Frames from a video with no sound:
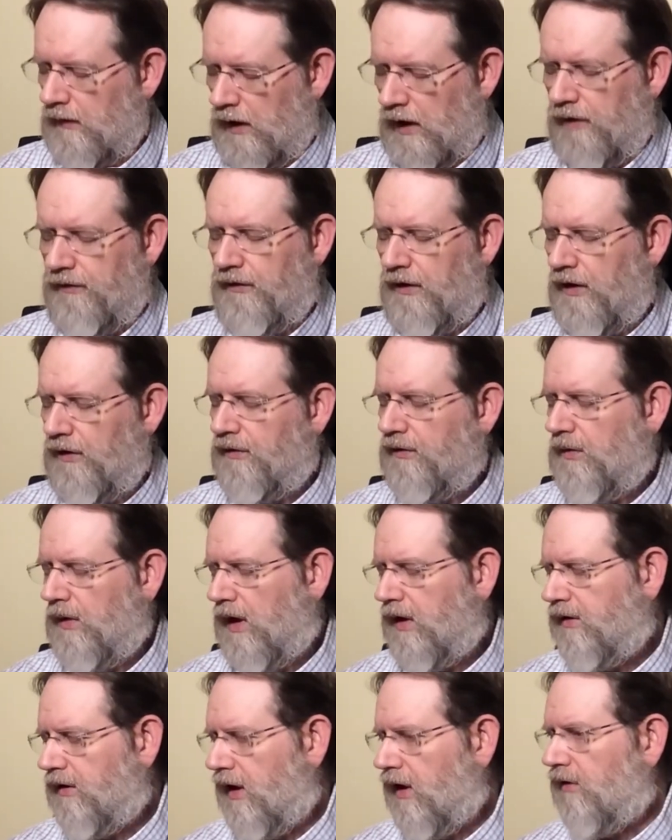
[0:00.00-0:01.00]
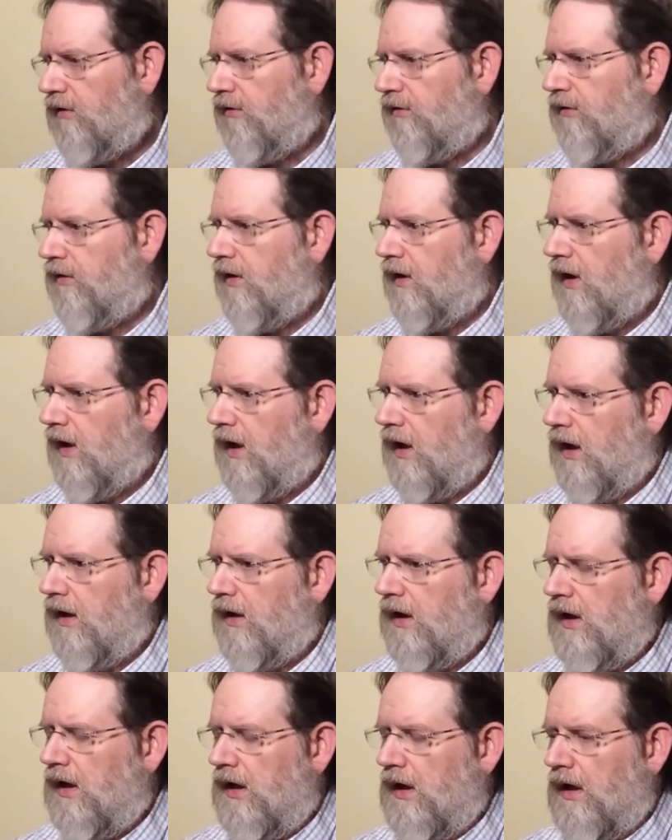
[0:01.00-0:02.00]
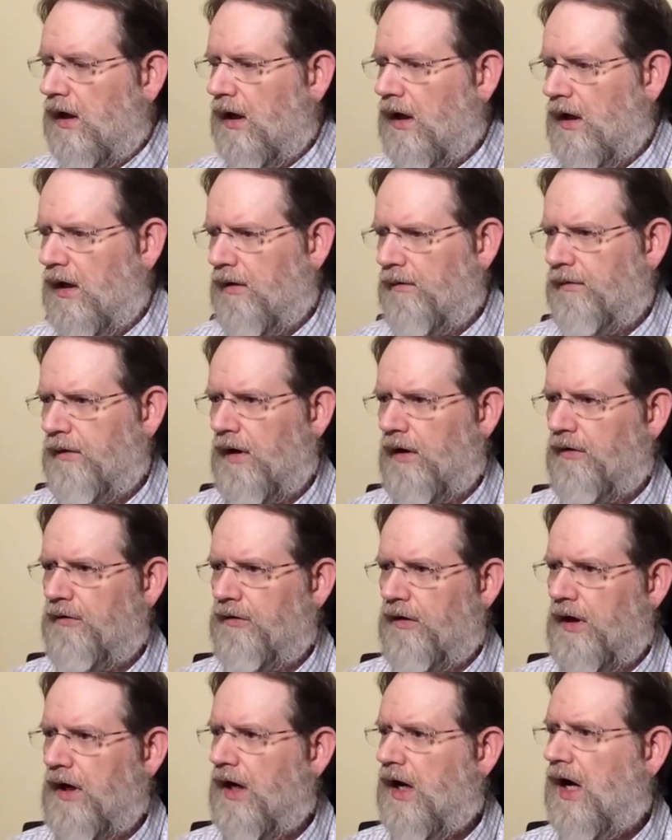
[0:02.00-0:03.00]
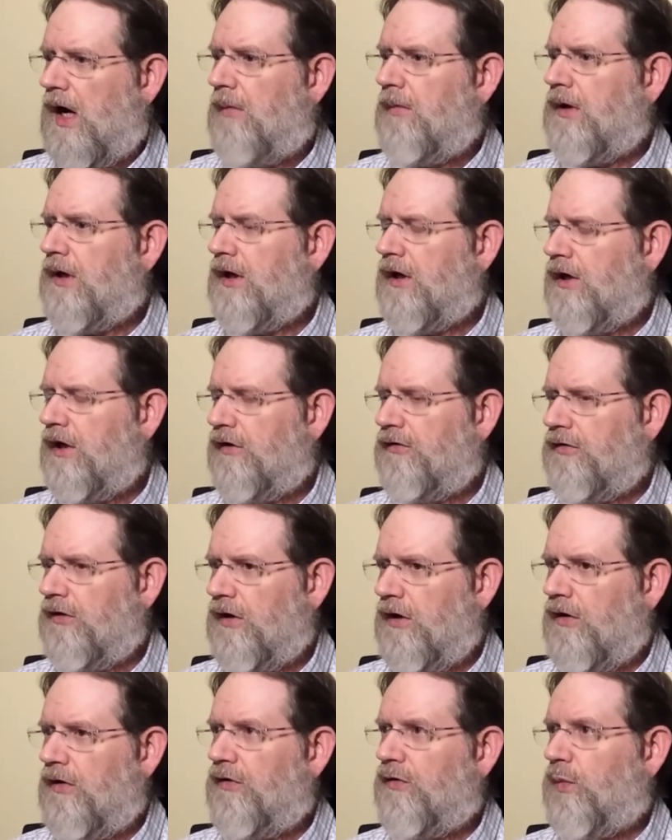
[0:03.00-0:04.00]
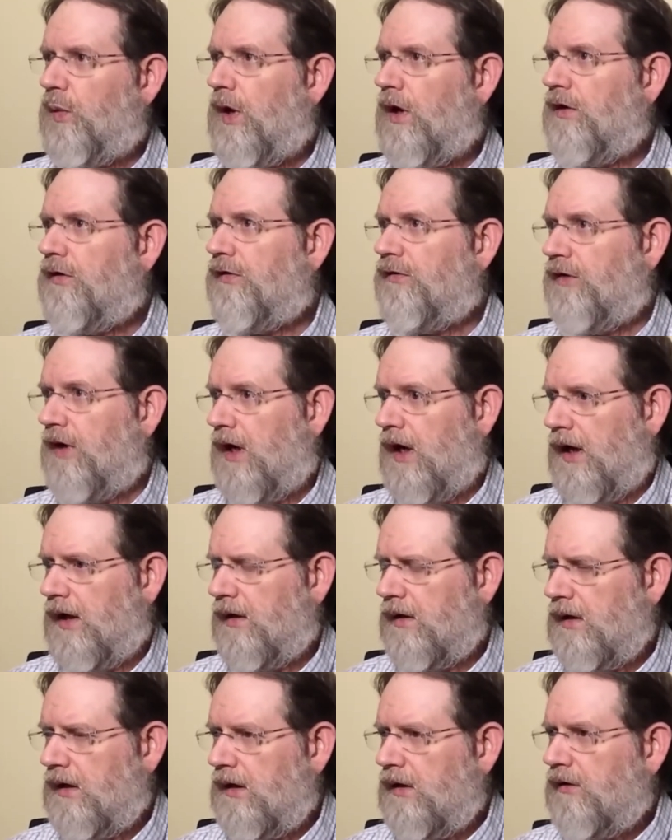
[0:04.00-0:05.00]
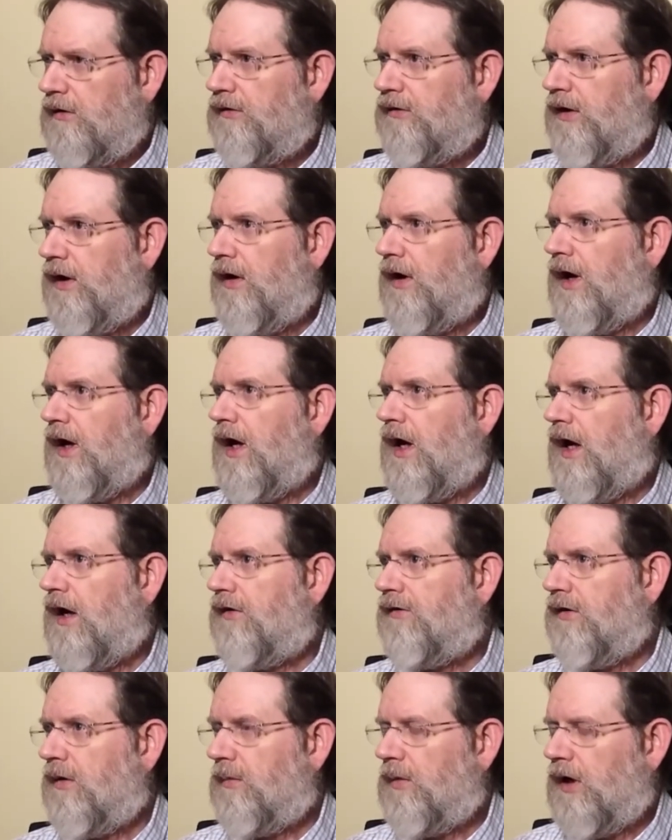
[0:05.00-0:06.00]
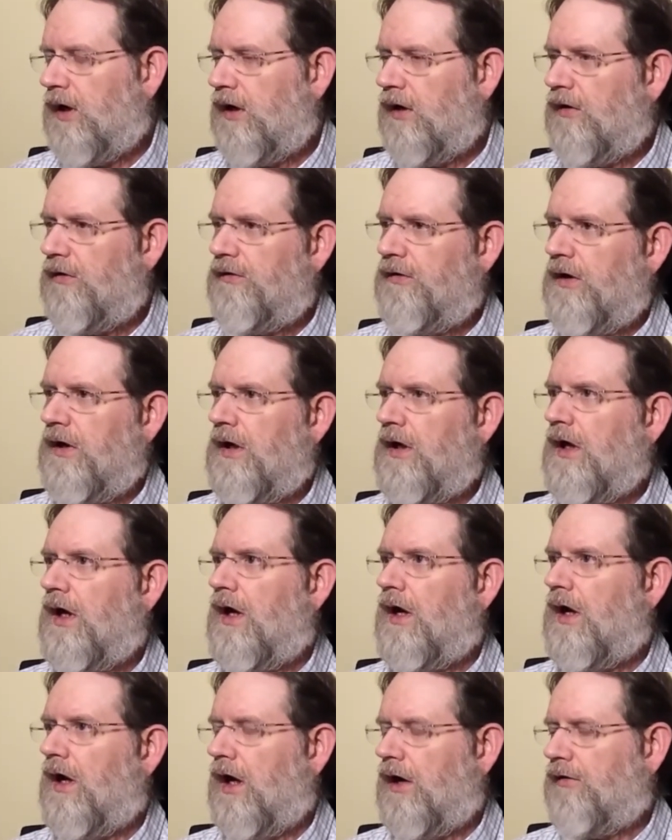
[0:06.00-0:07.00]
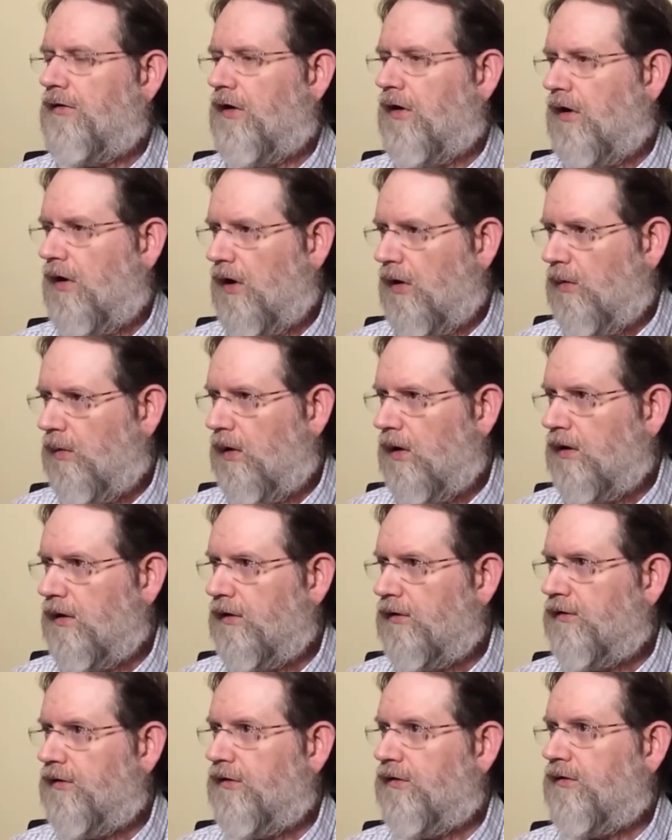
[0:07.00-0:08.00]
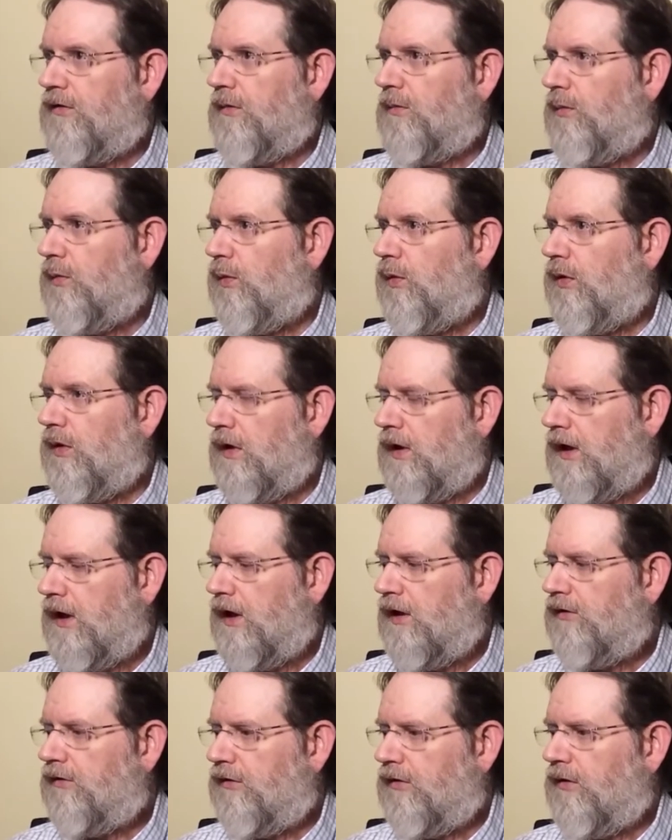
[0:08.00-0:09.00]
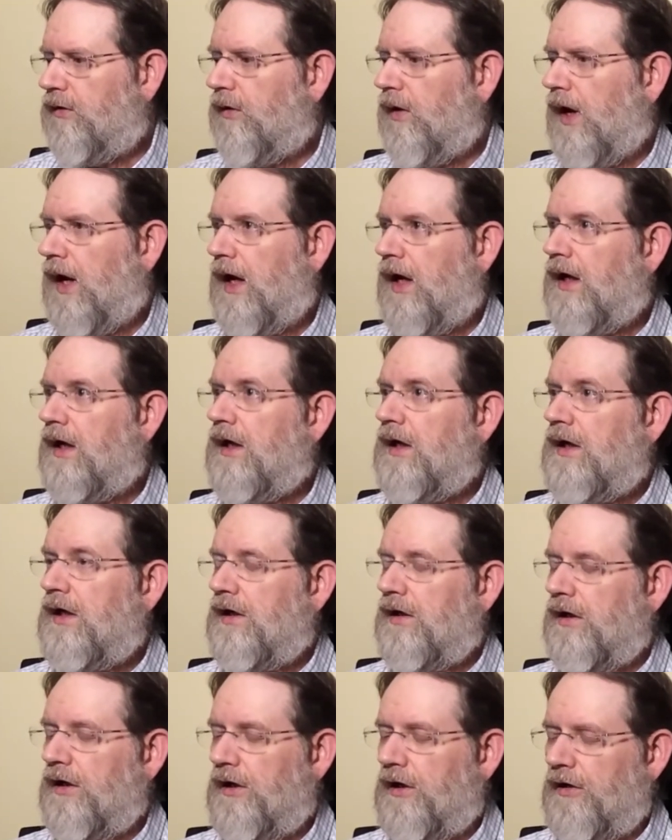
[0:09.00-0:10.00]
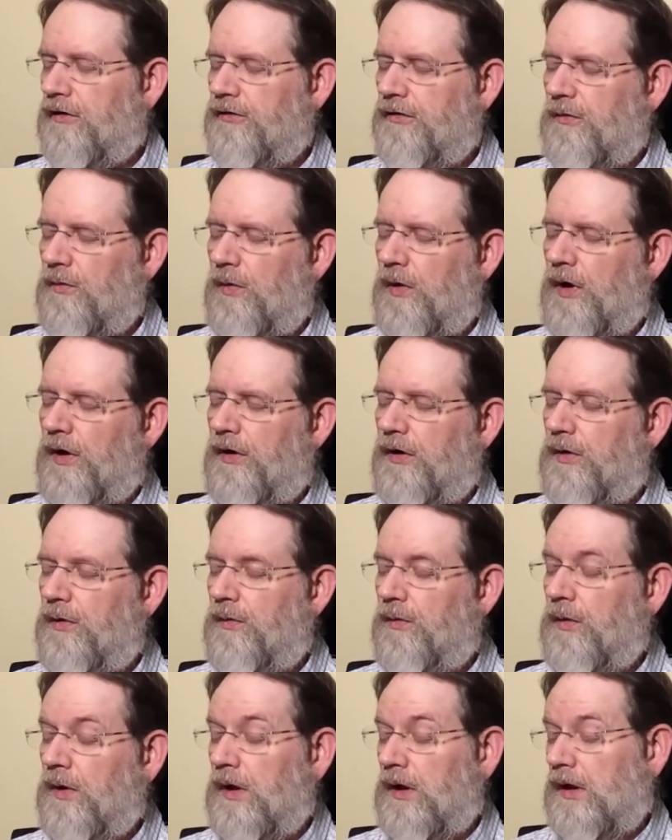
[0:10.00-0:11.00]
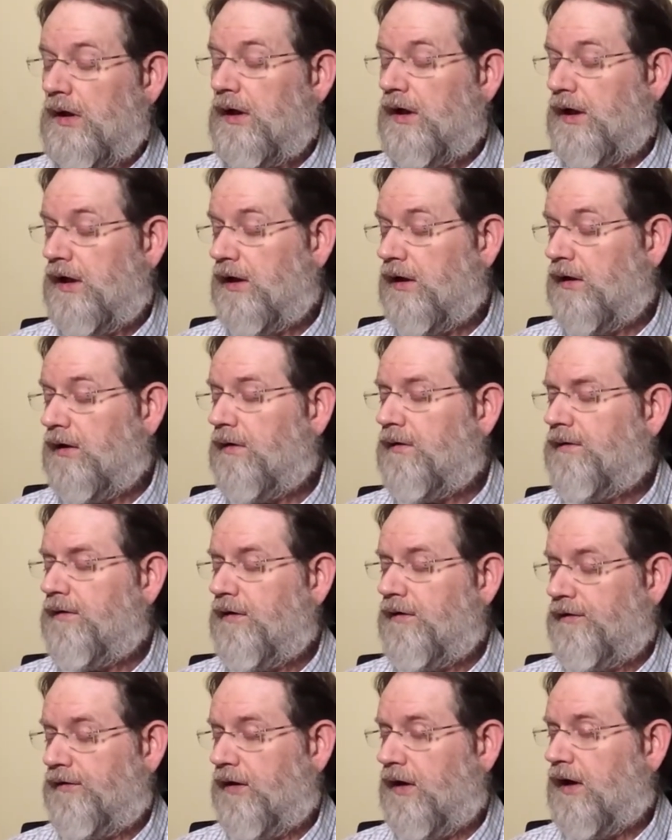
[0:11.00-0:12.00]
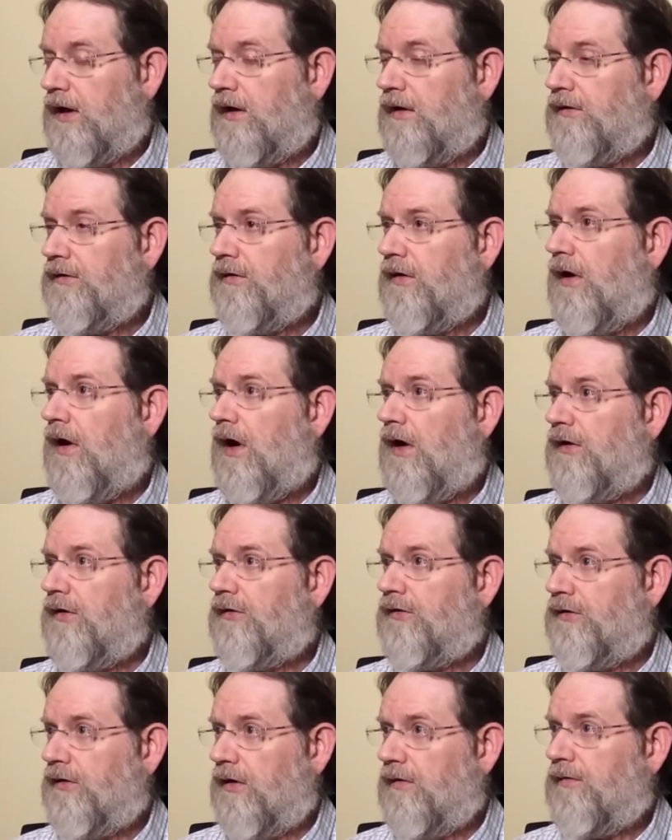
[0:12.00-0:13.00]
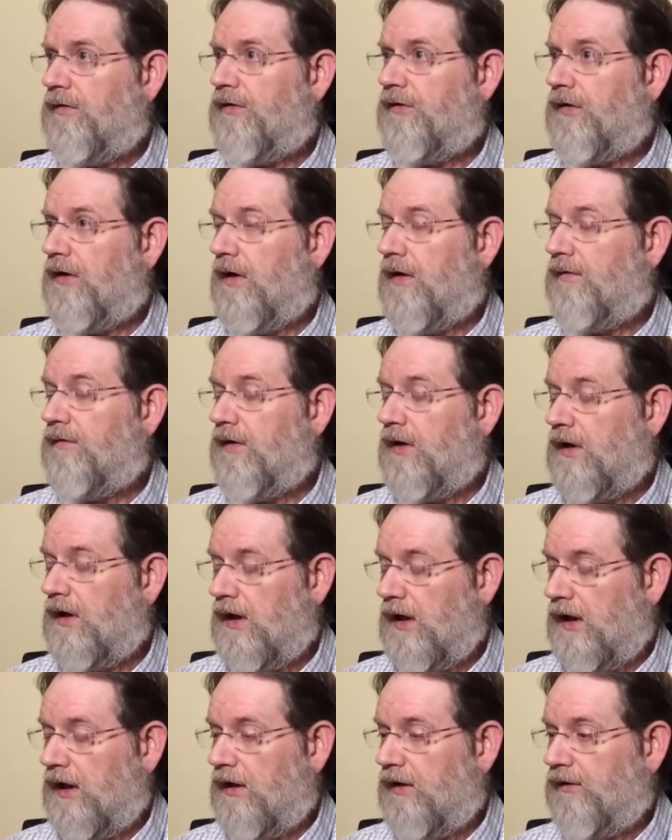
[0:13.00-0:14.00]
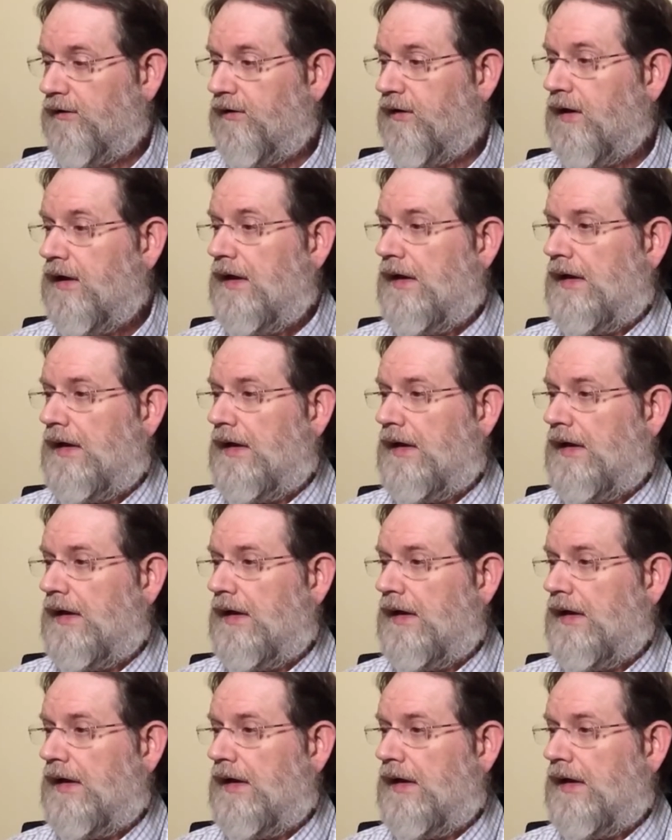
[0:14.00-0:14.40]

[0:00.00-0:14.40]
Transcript: Yes, it is quite dangerous to the eye. There is a common condition known as welder's eye. Staring at somebody using an electric arc welding system will lead to a condition where you kill the cells on the surface of the lens.